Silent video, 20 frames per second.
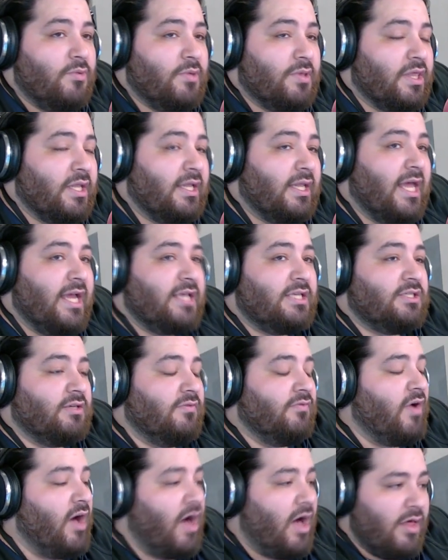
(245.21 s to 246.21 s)
with the likes
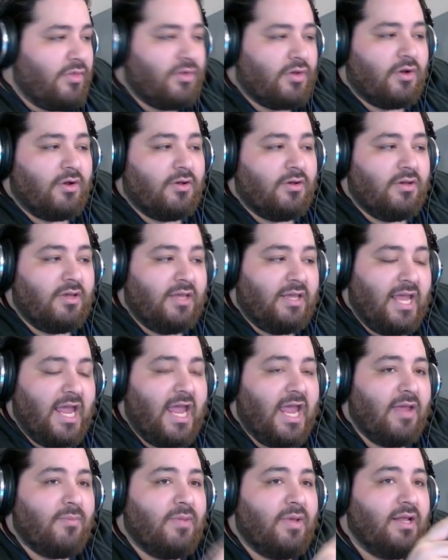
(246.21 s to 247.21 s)
of other
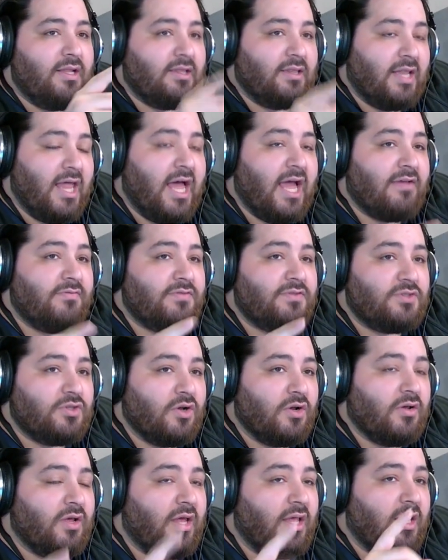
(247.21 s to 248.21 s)
game live
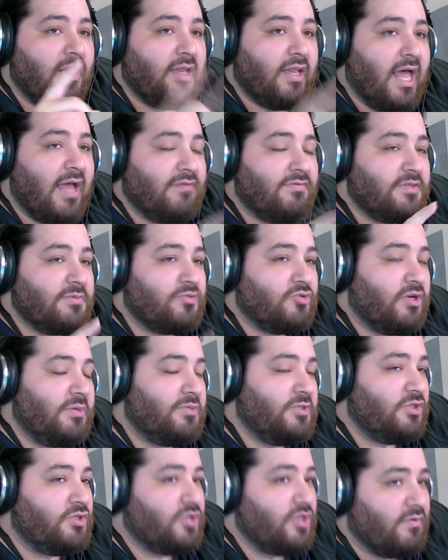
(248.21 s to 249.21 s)

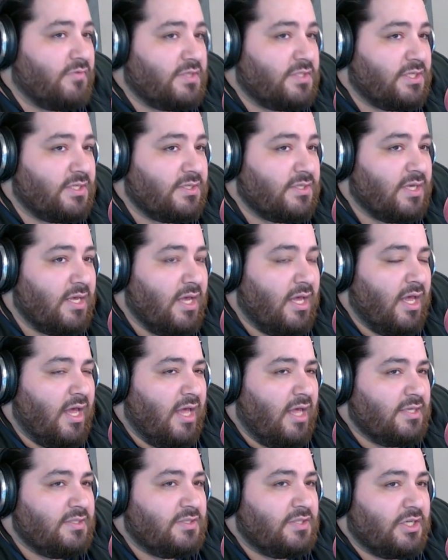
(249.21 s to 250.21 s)
subscription services,
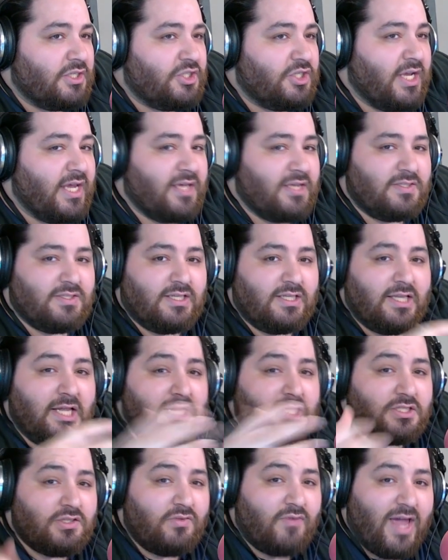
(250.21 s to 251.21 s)
such as the
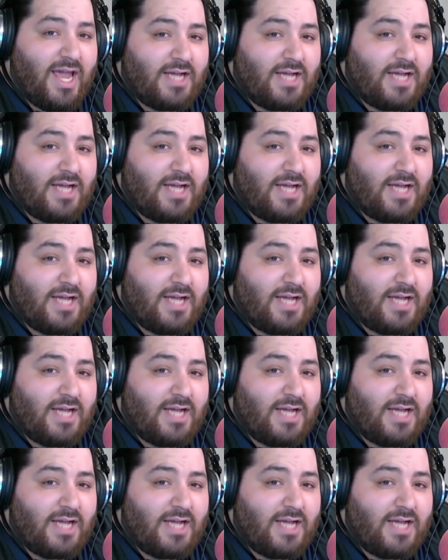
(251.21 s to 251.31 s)
likes of